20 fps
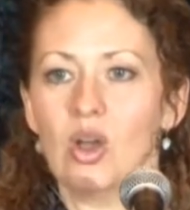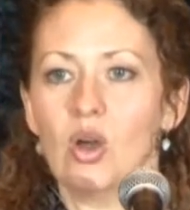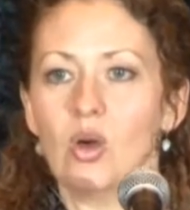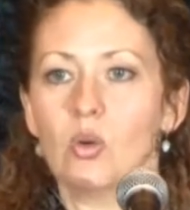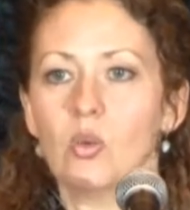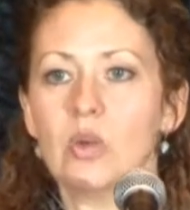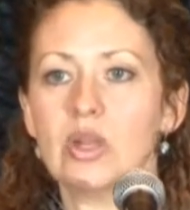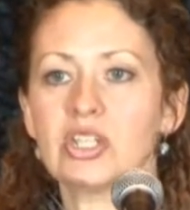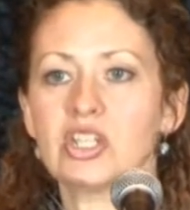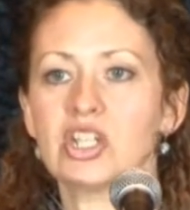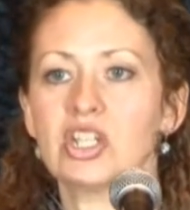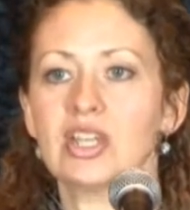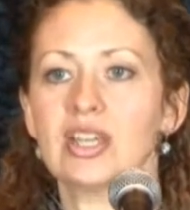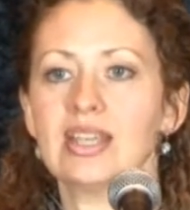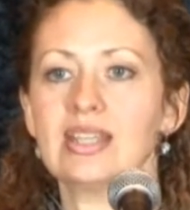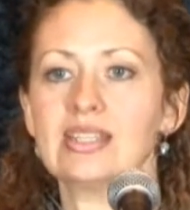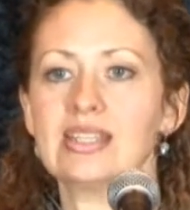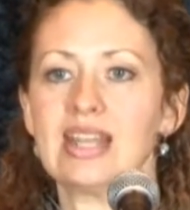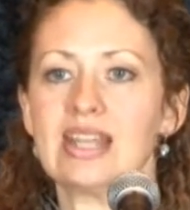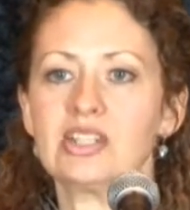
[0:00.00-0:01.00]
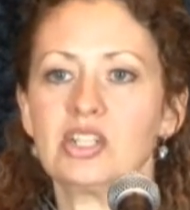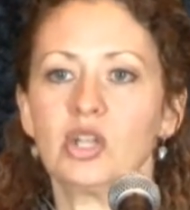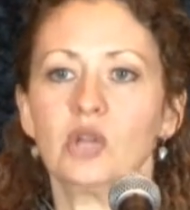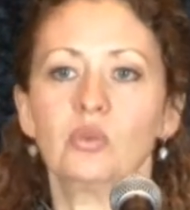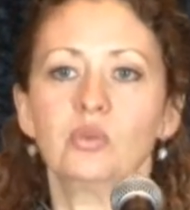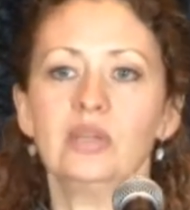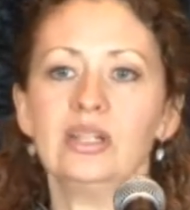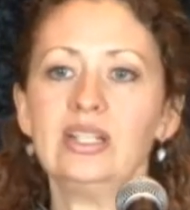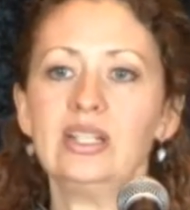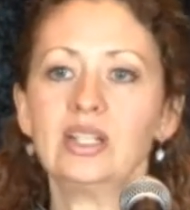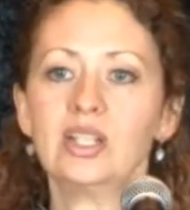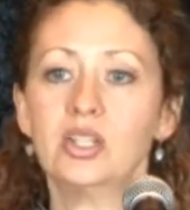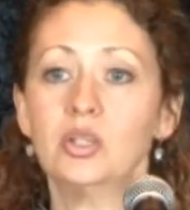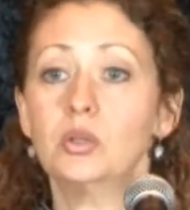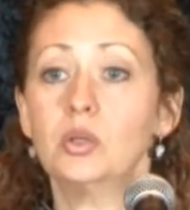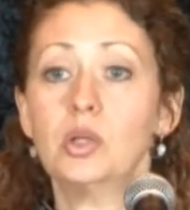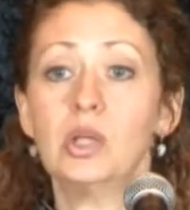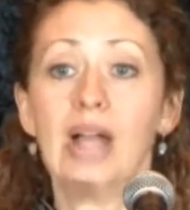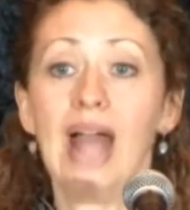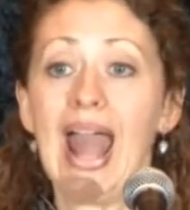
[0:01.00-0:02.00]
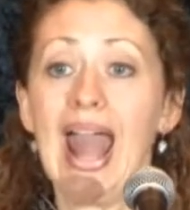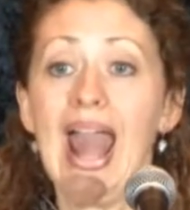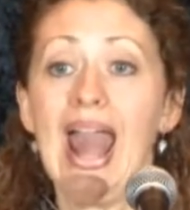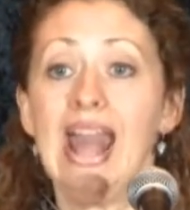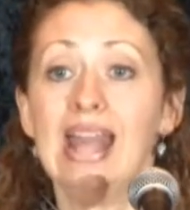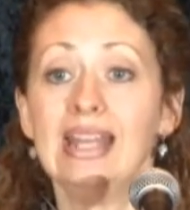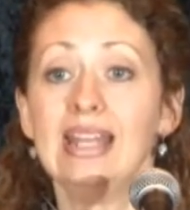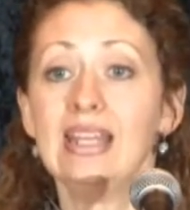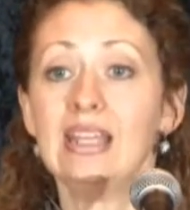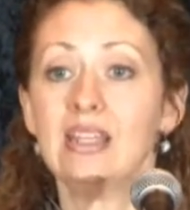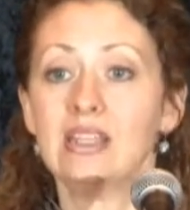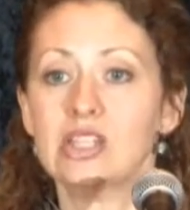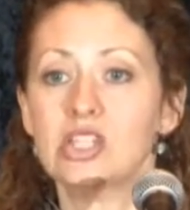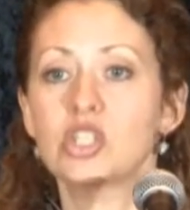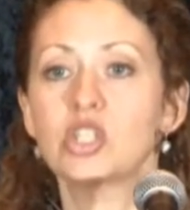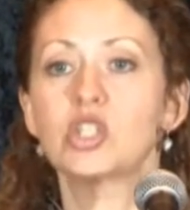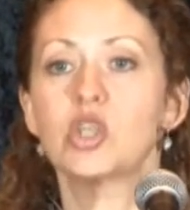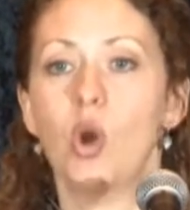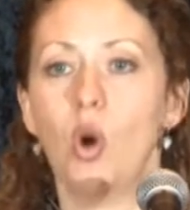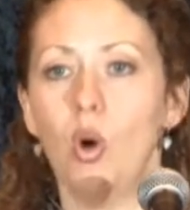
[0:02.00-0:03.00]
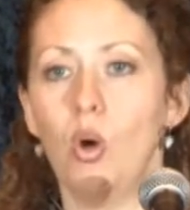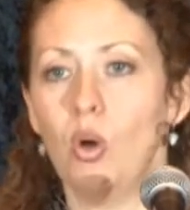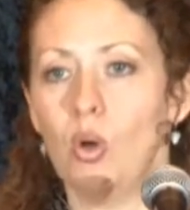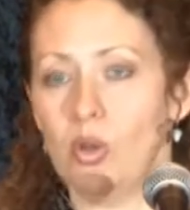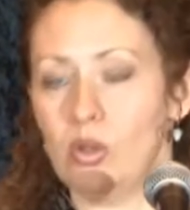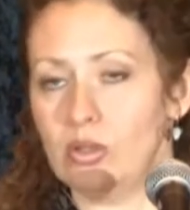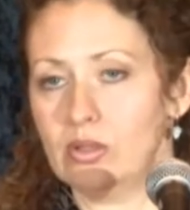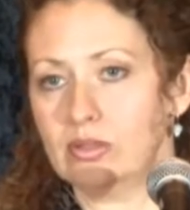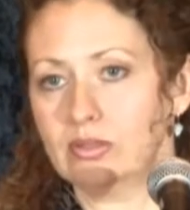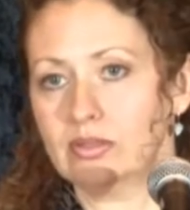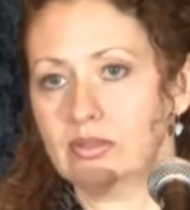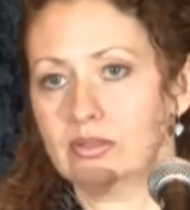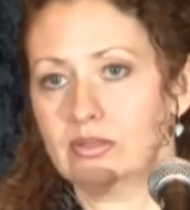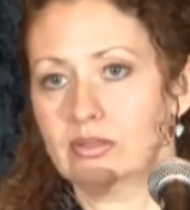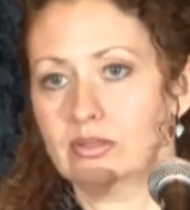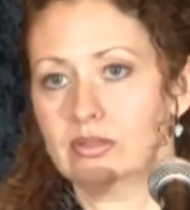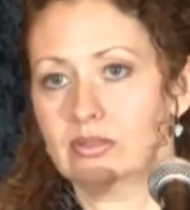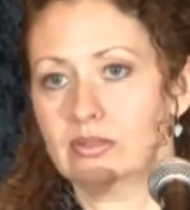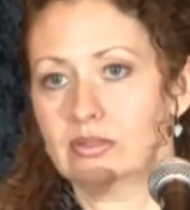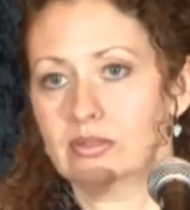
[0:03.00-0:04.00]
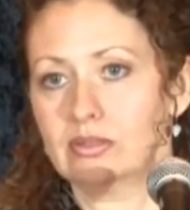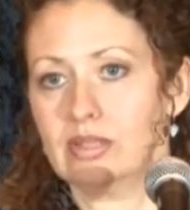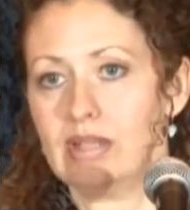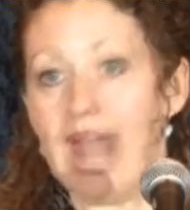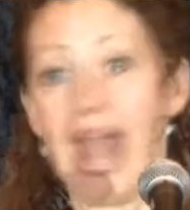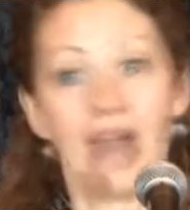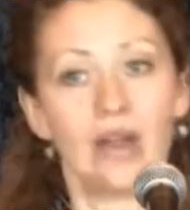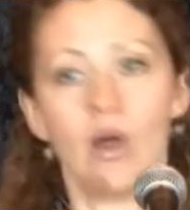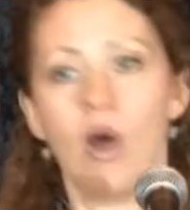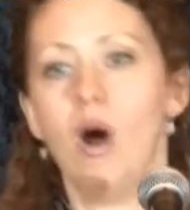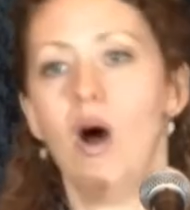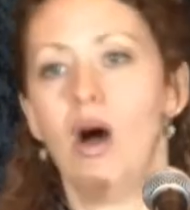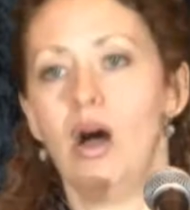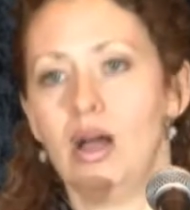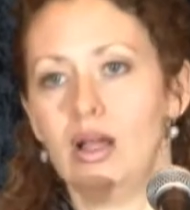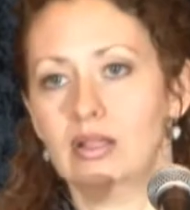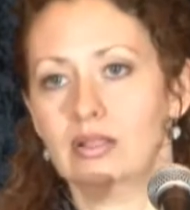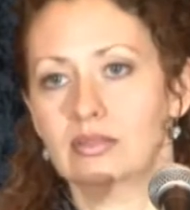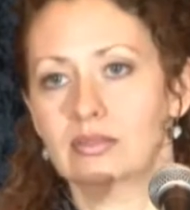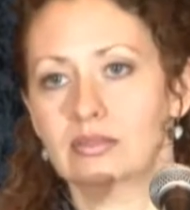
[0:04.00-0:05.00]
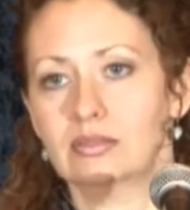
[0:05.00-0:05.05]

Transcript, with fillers: which is that to ridicule any soul at all